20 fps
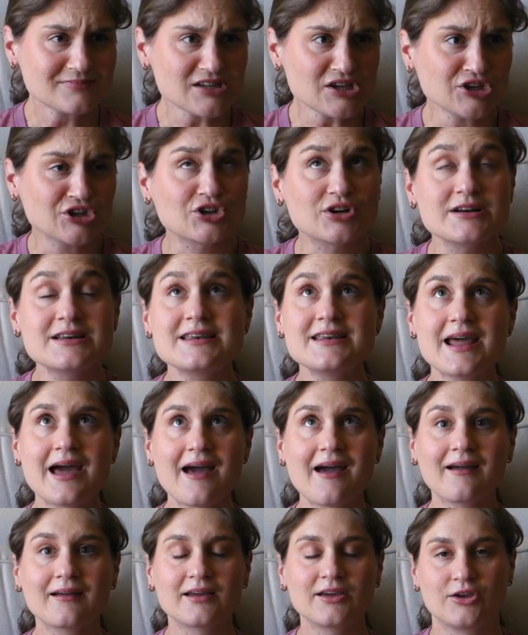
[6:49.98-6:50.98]
your
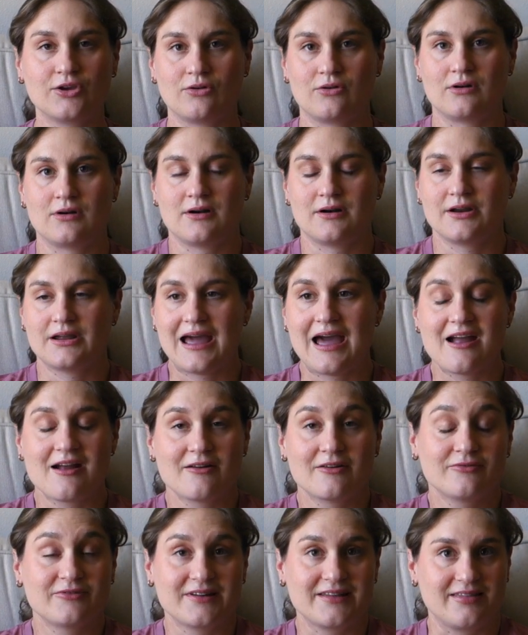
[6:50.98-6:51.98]
neck,
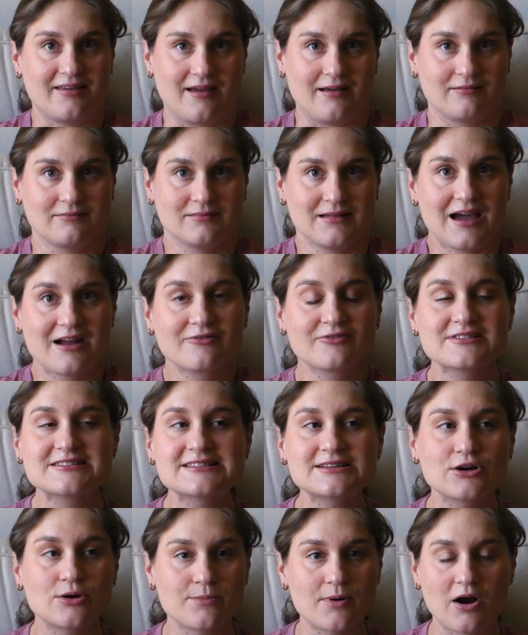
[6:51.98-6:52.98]
everything, every
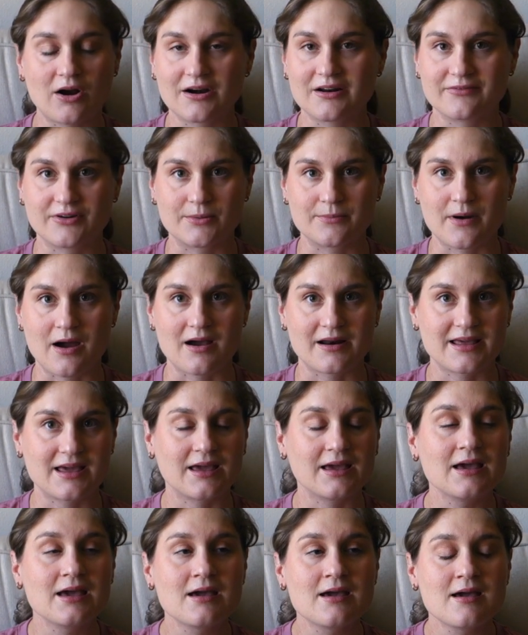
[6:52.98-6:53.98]
single part of your
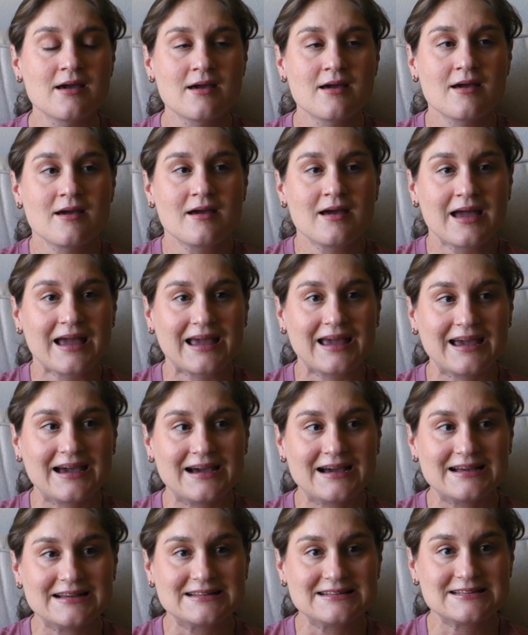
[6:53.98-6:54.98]
body.
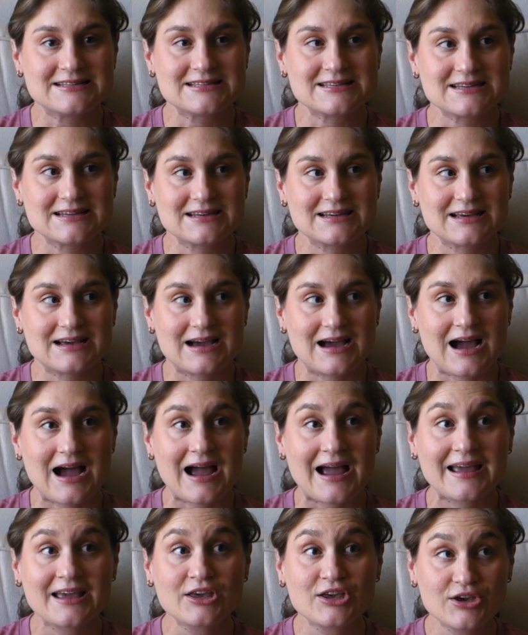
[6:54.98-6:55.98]
And
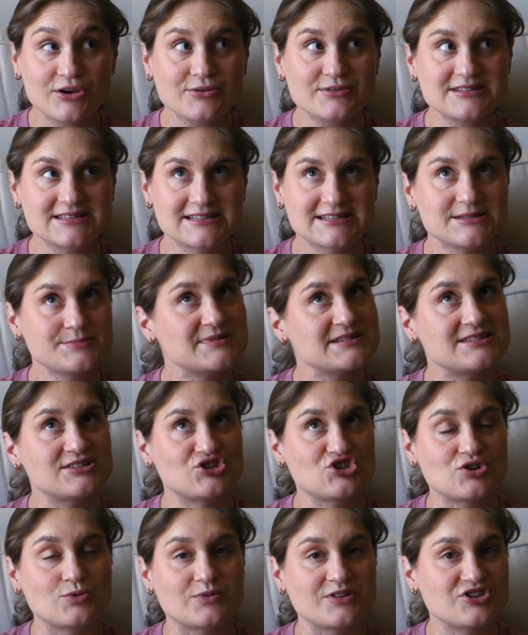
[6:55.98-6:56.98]
I used this
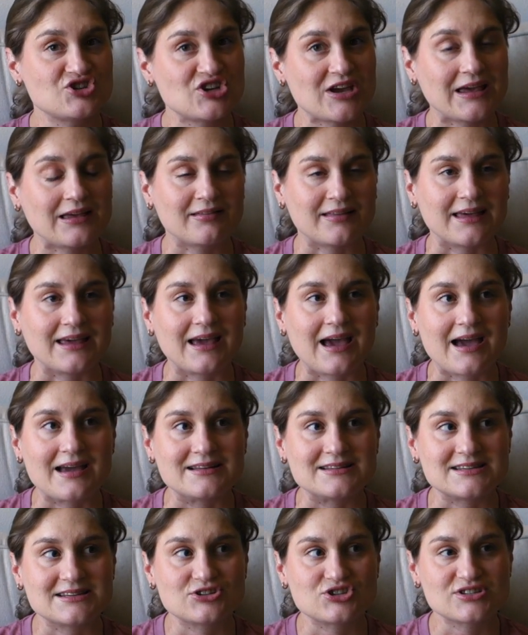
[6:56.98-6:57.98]
position with Chaley,
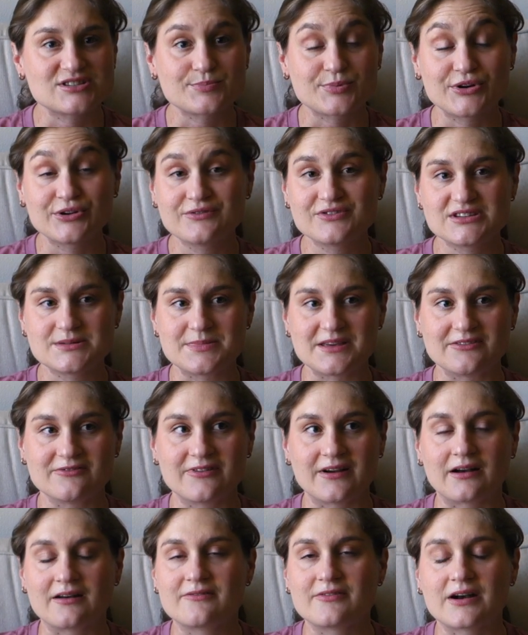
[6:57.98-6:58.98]
and it just proved to be
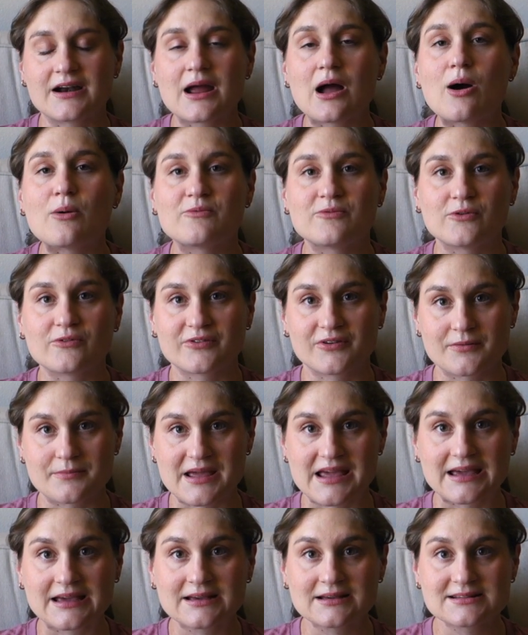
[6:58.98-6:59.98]
very, very helpful for
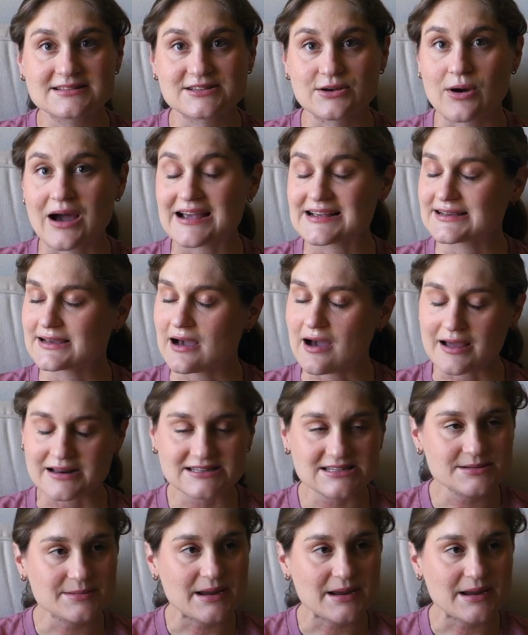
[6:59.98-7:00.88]
me. So I got into